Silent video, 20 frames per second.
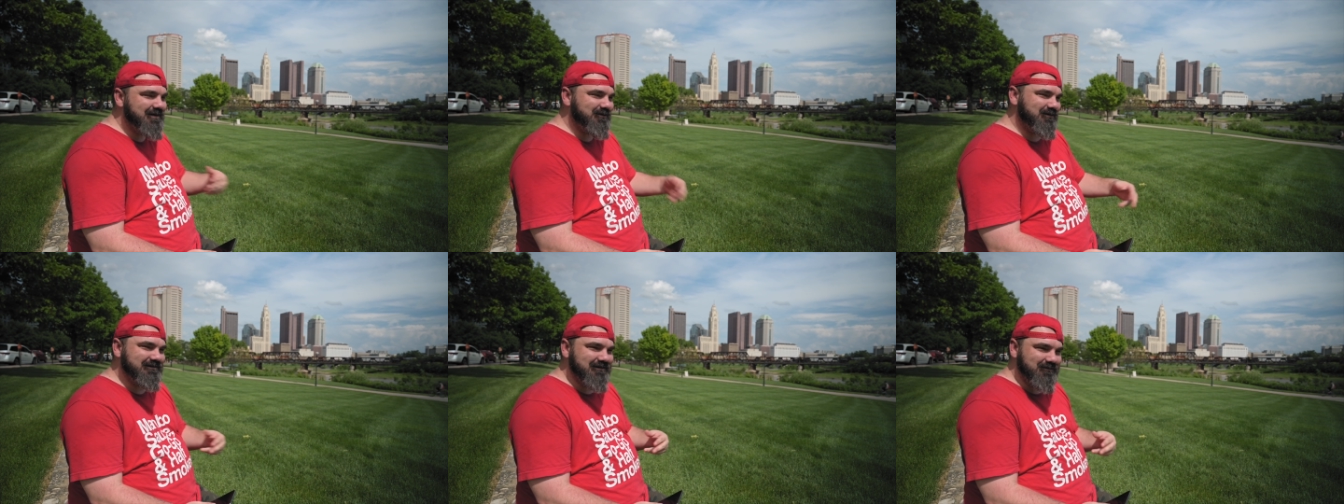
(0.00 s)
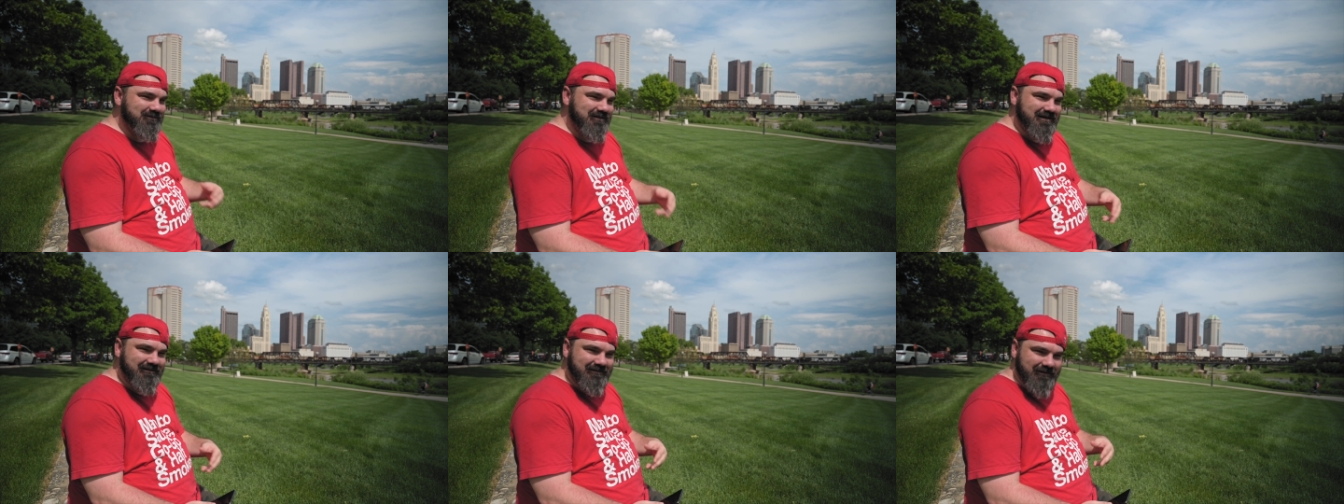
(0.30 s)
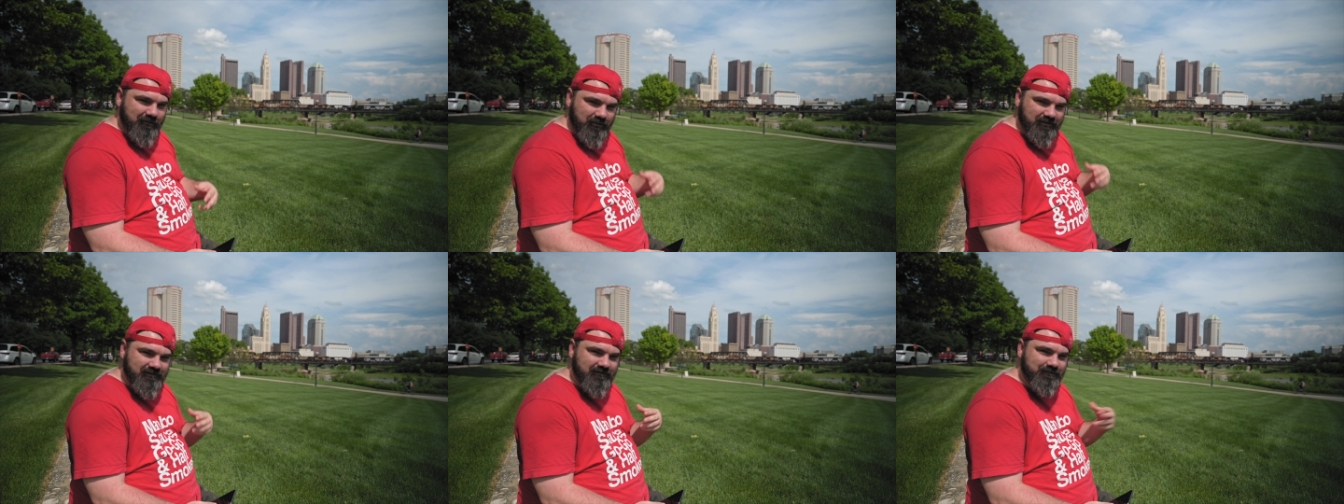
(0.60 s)
There were some things
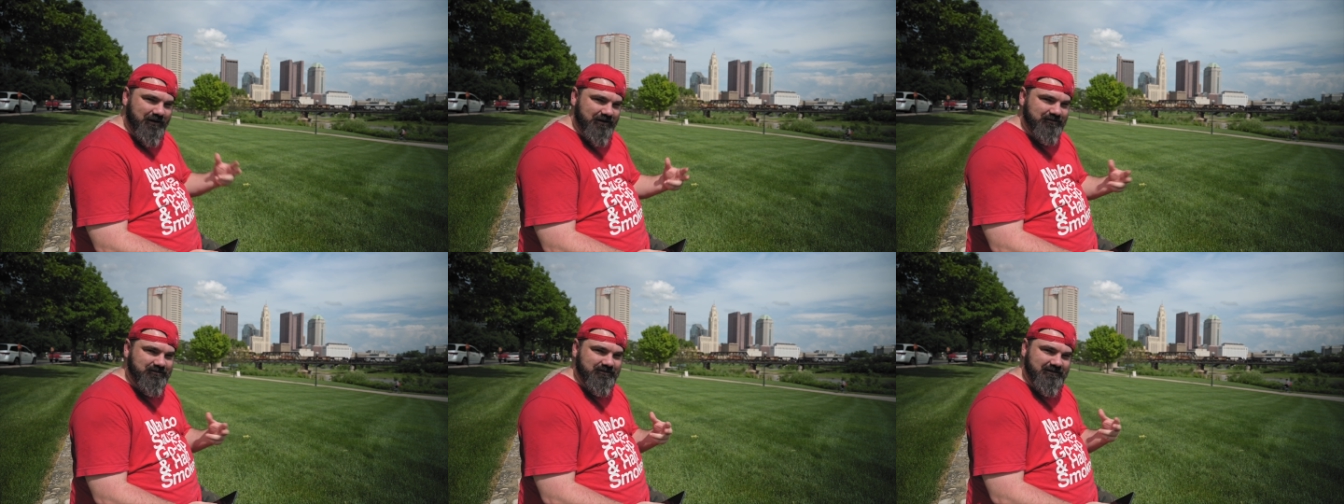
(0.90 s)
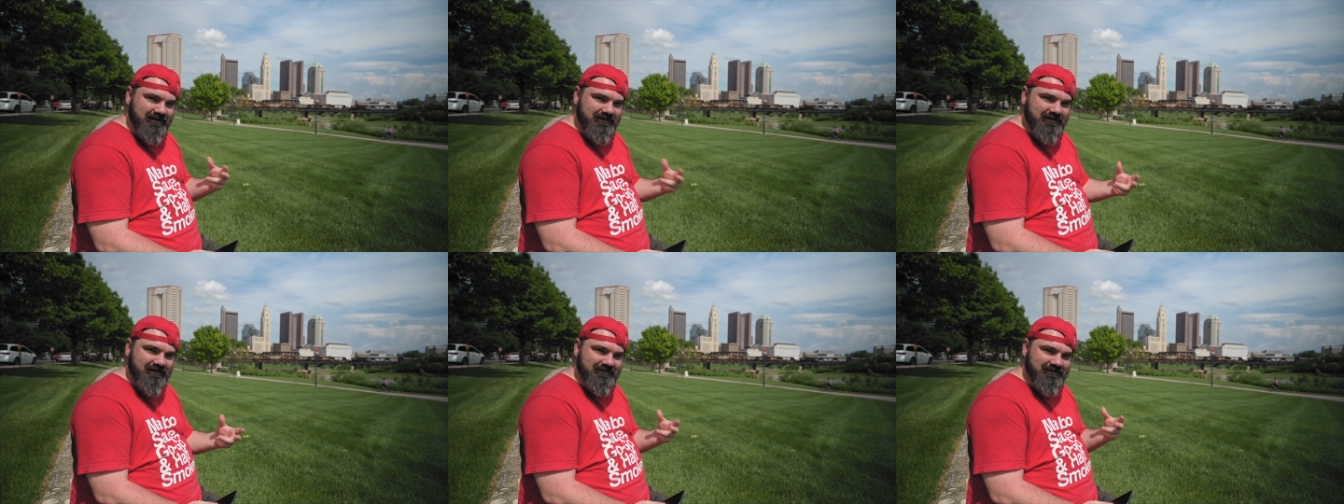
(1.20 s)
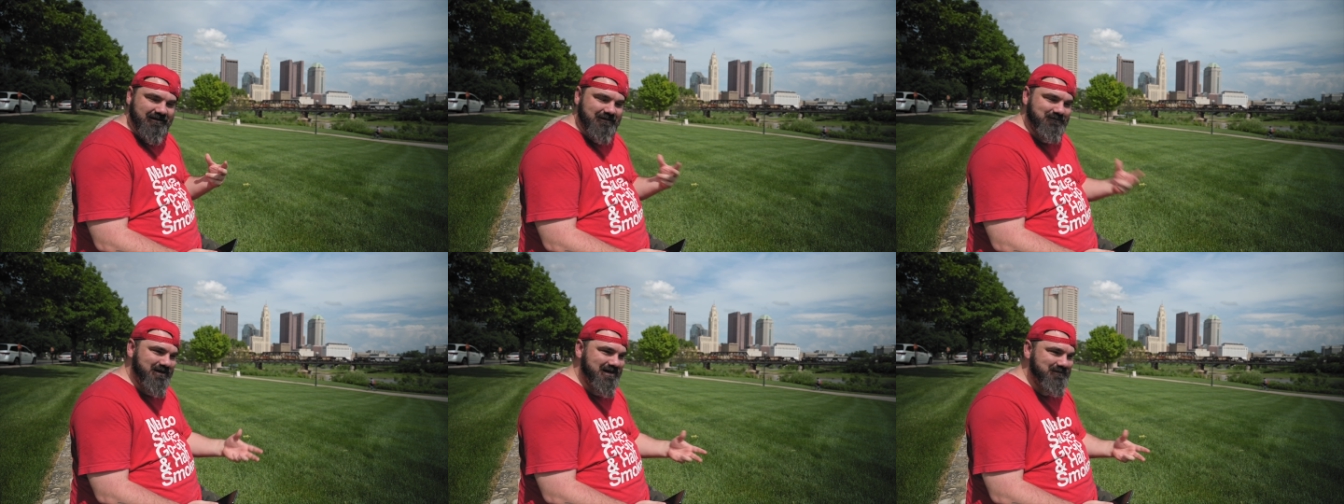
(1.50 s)
that were special to
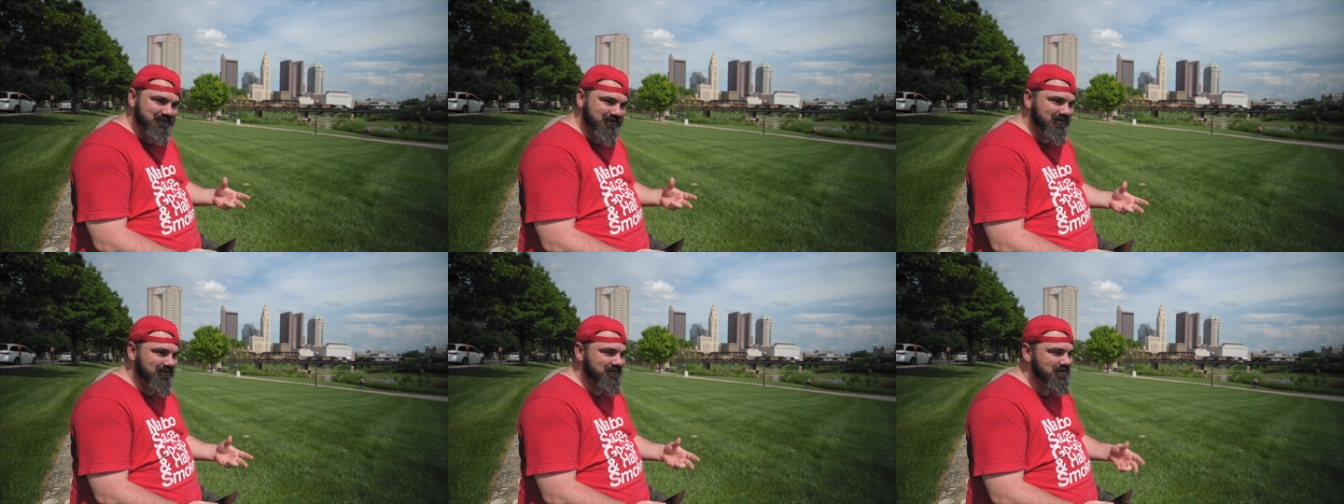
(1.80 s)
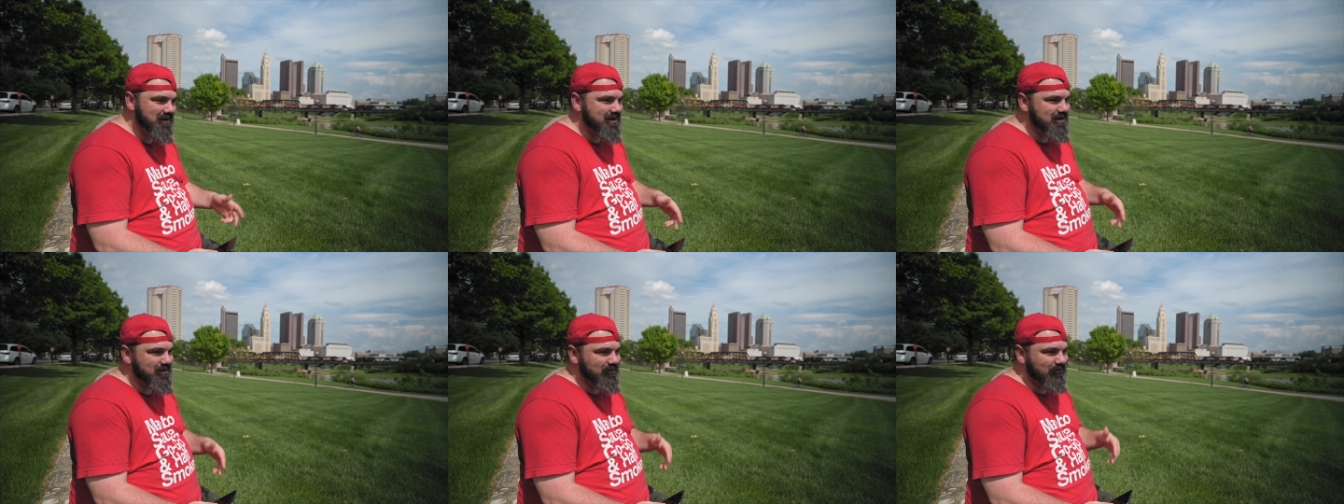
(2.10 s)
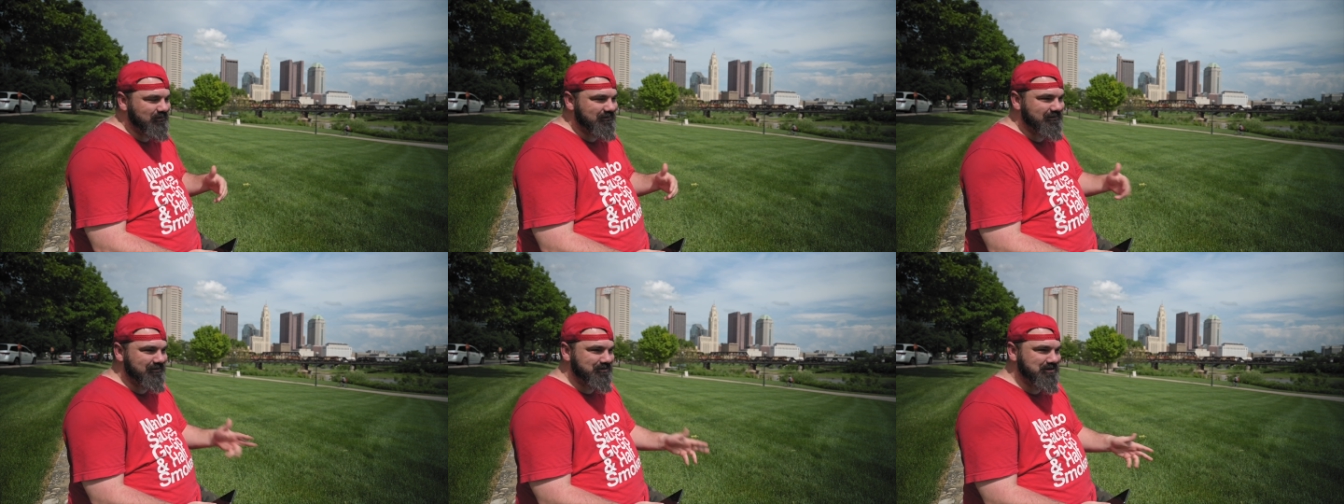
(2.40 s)
Disney people,
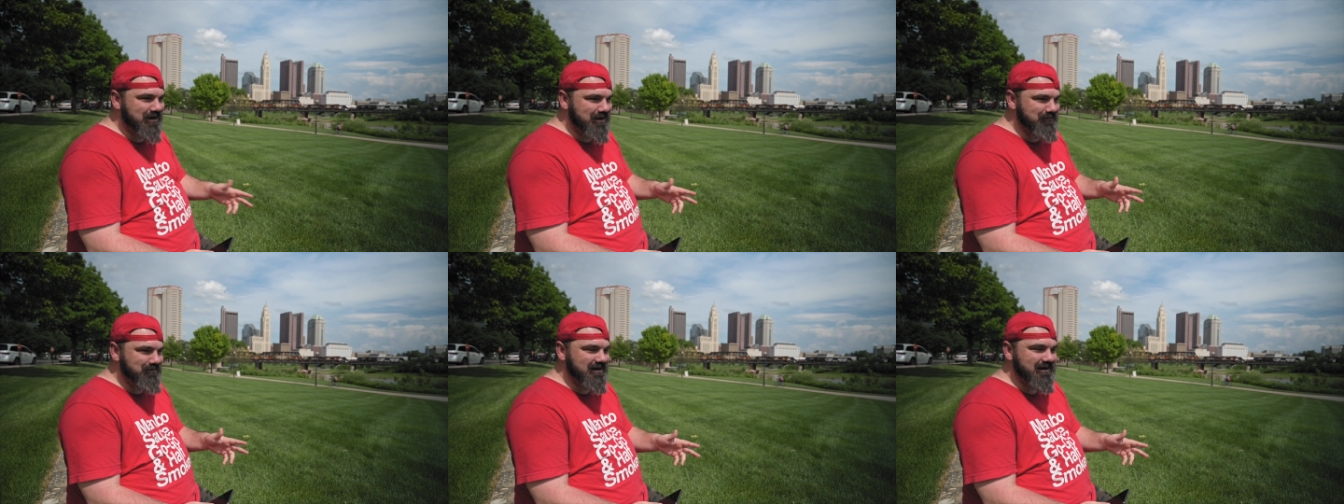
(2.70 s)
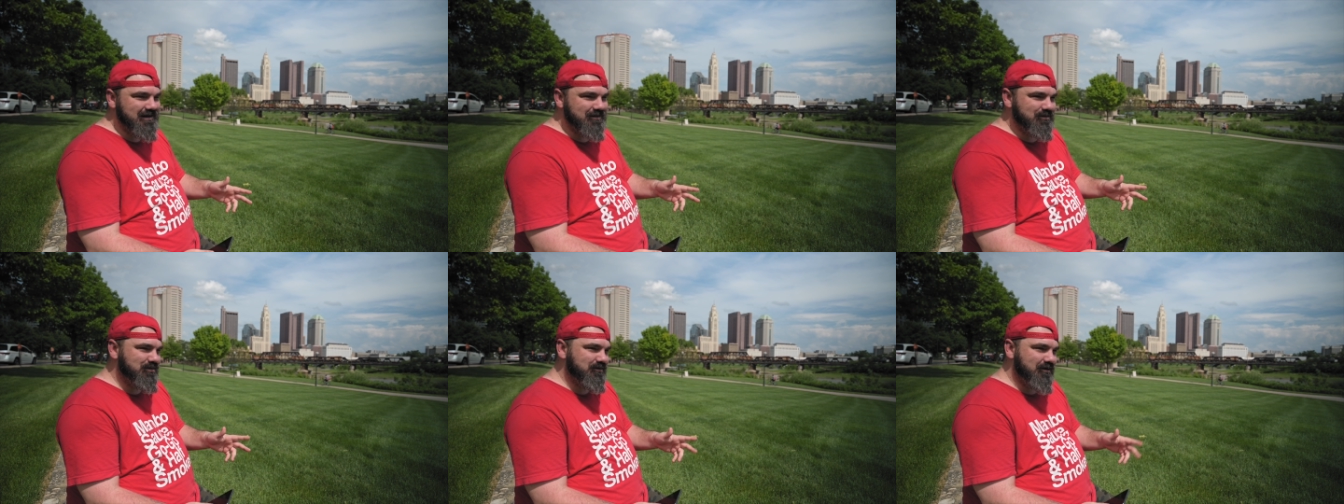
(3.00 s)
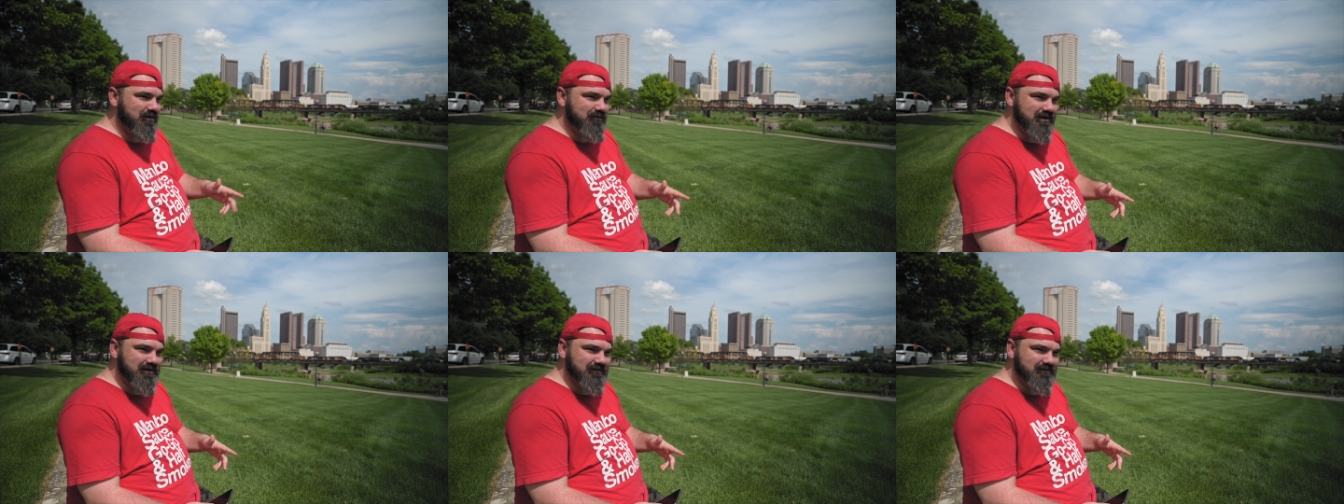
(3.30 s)
so it's a shame they didn't
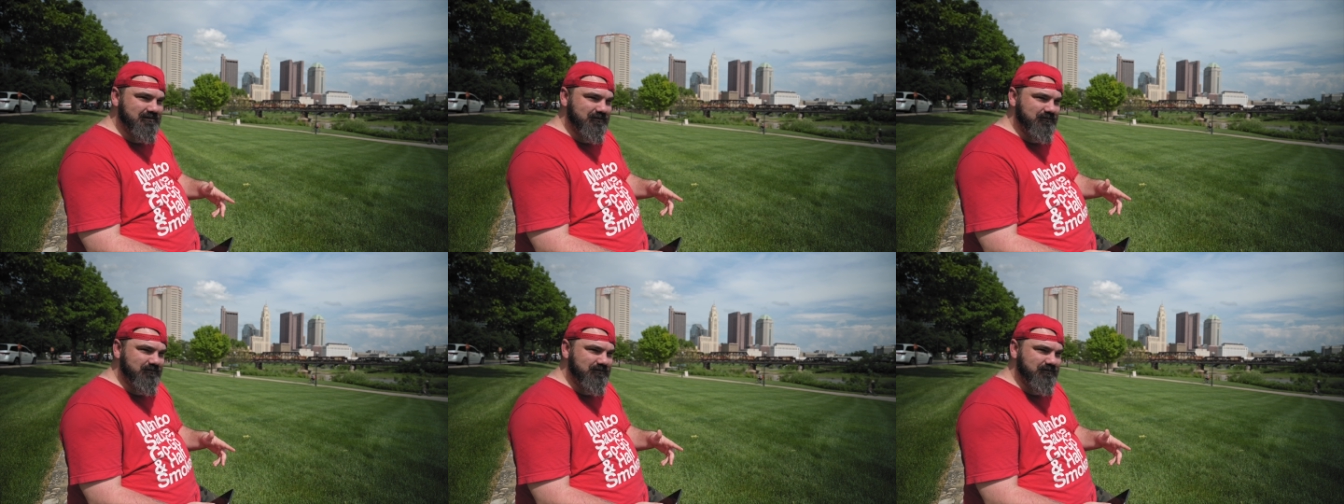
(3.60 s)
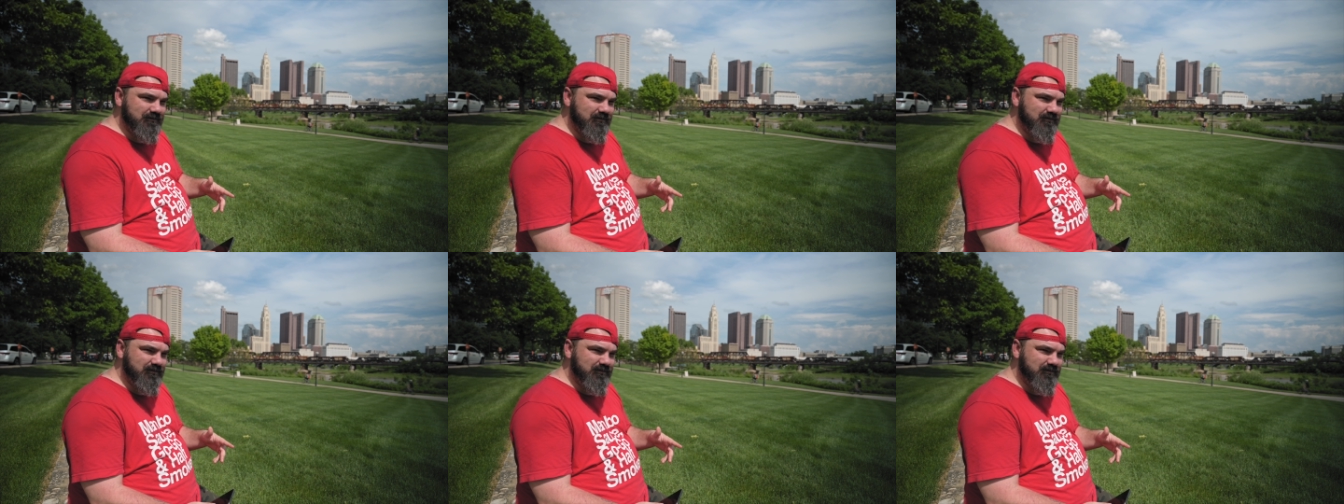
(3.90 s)
throw in some